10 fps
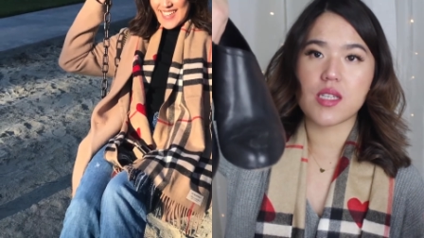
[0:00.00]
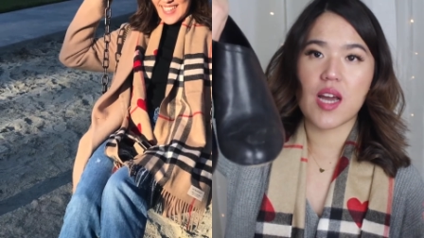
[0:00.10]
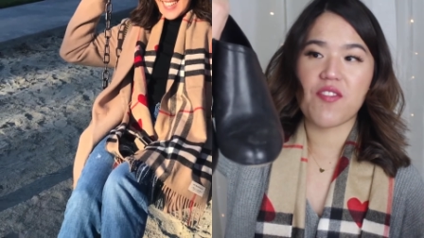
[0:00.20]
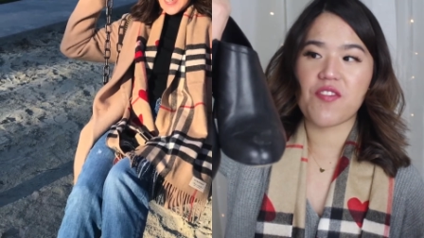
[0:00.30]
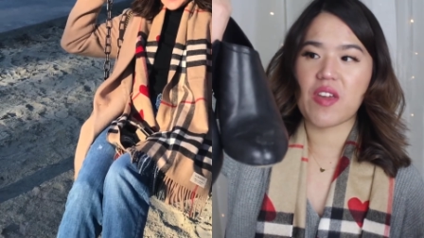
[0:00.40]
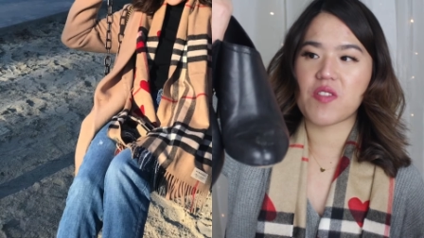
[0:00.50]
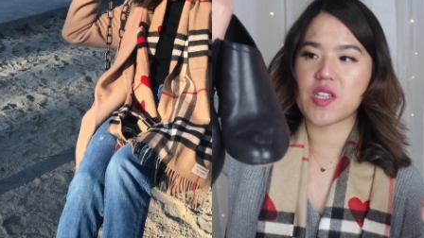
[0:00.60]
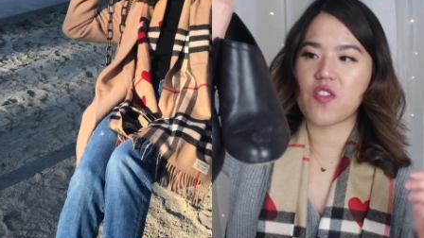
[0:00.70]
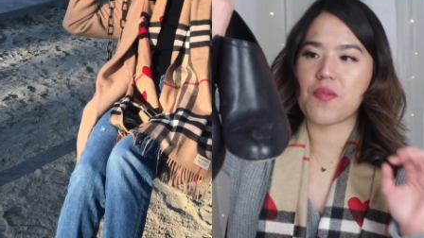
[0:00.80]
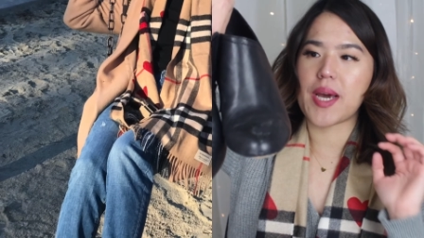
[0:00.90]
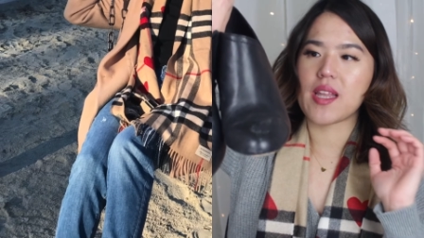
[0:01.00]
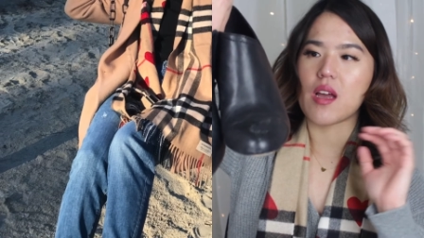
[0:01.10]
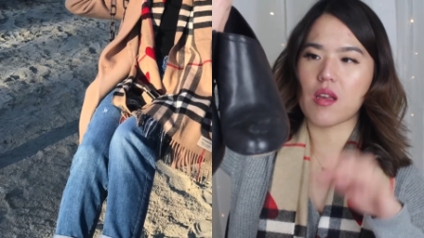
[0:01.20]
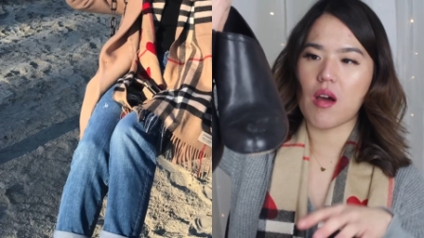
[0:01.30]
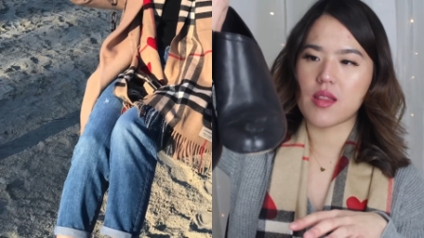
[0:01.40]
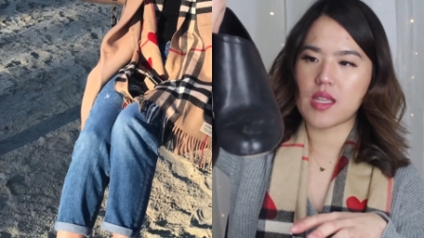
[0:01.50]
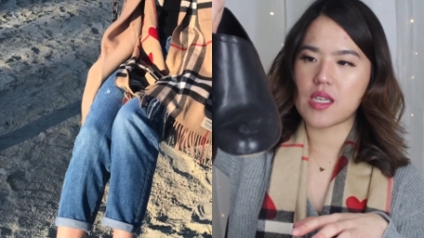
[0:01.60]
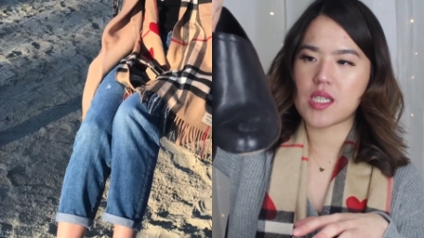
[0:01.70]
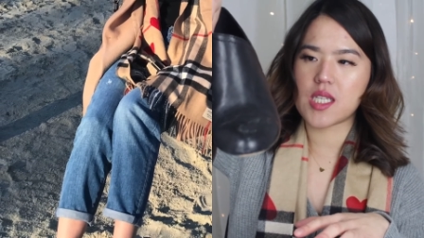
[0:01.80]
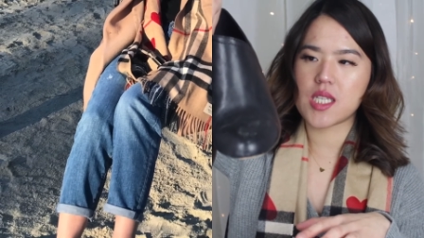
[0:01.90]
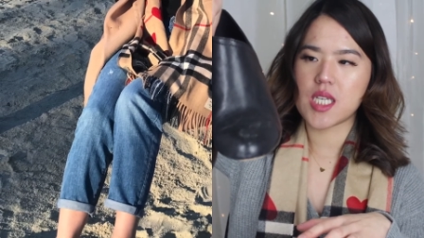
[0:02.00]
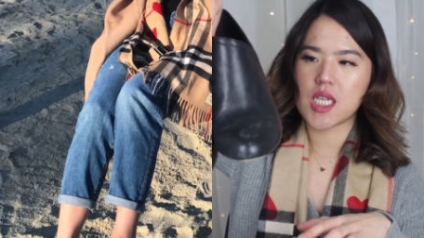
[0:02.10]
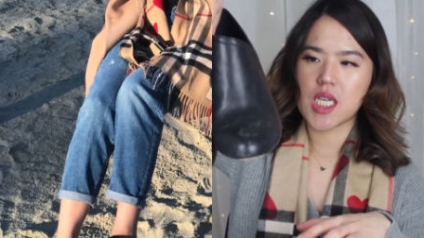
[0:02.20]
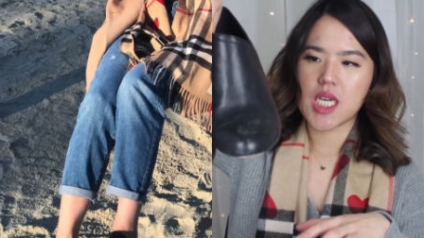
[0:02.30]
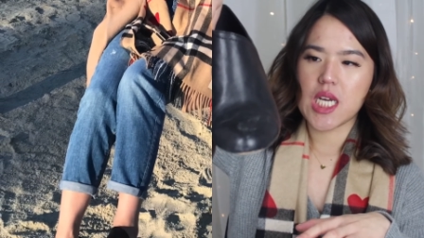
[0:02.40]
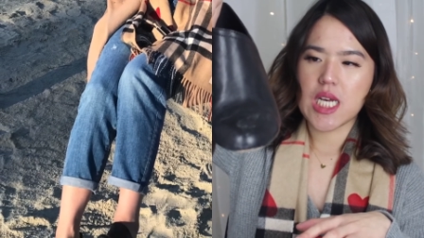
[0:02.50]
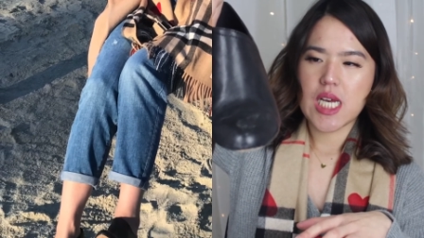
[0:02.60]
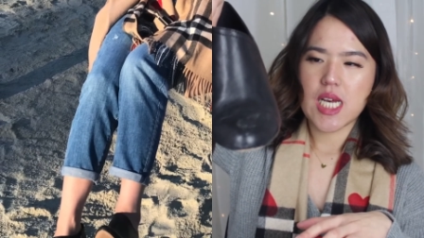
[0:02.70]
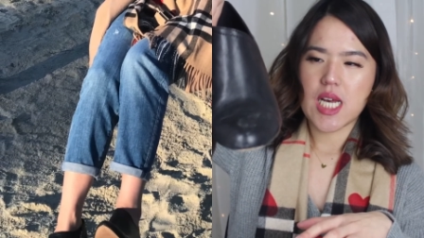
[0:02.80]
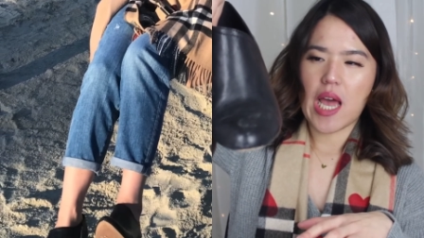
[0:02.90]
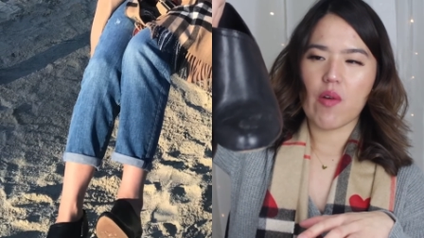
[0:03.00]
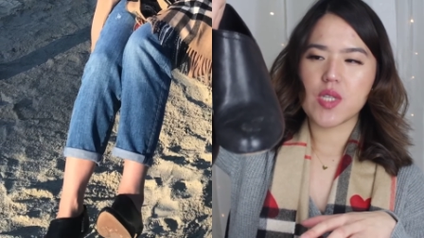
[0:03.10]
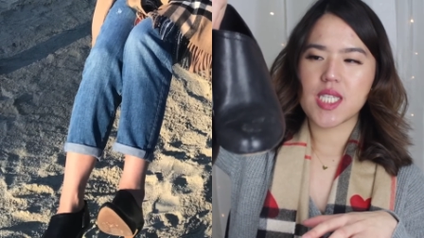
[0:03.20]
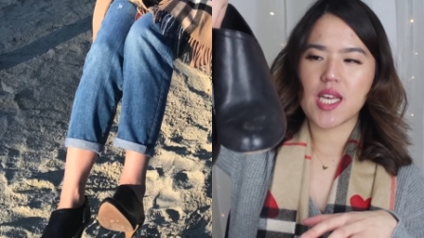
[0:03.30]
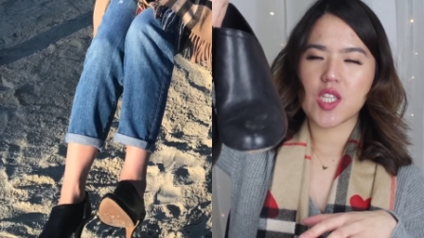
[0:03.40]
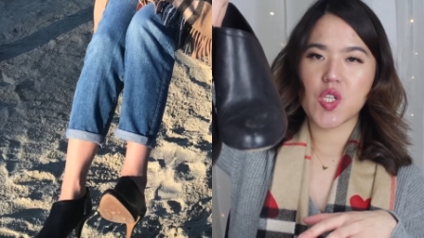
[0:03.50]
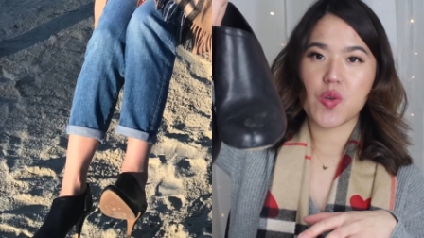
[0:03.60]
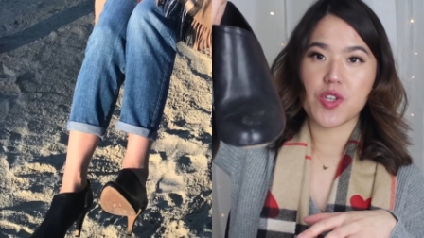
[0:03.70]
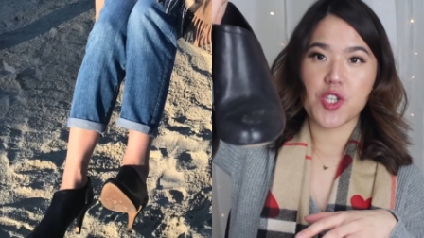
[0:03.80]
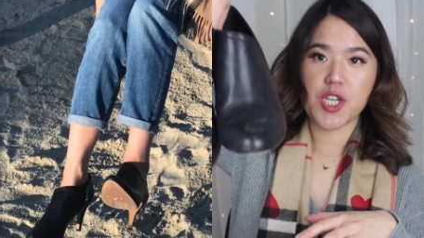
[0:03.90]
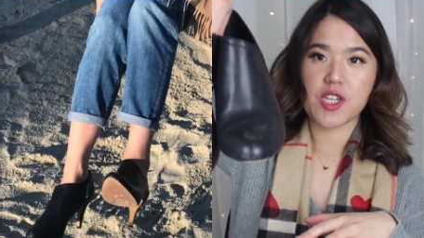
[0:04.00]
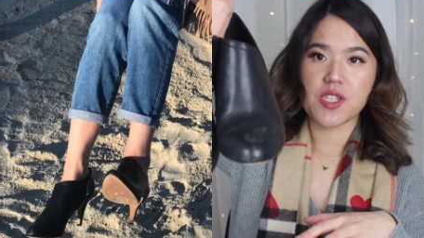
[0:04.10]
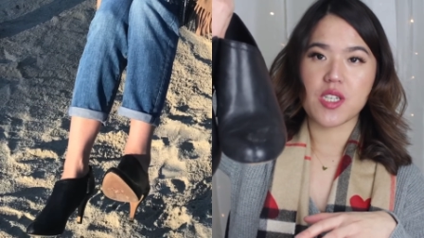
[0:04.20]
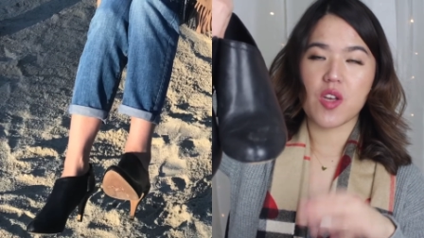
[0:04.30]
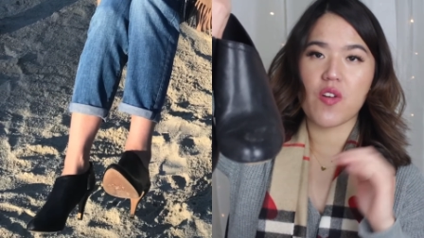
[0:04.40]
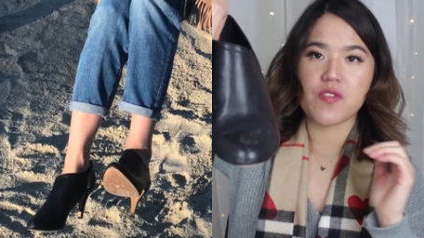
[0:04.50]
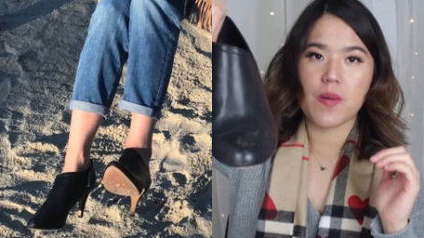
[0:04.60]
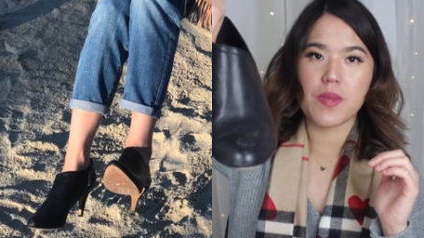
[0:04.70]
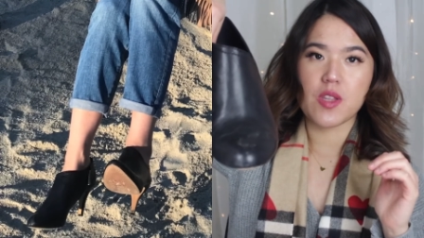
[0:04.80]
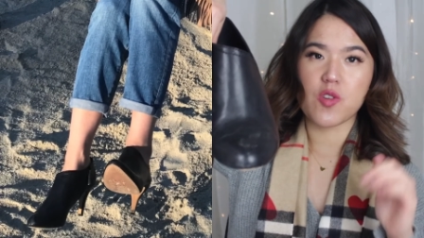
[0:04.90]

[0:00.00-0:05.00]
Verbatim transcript: time favorite of mine. I got this I would say two or three years ago from the